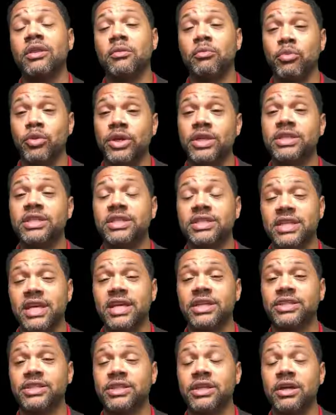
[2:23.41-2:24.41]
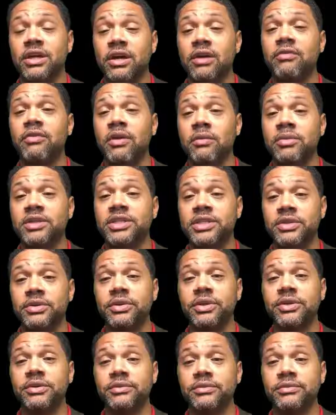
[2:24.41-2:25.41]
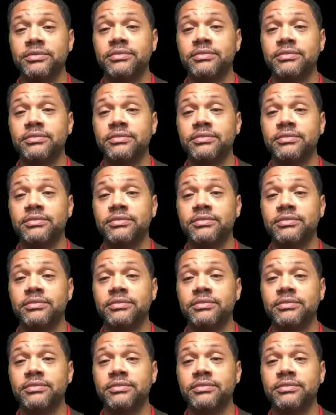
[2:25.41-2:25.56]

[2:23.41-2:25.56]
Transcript: the presentation of the material.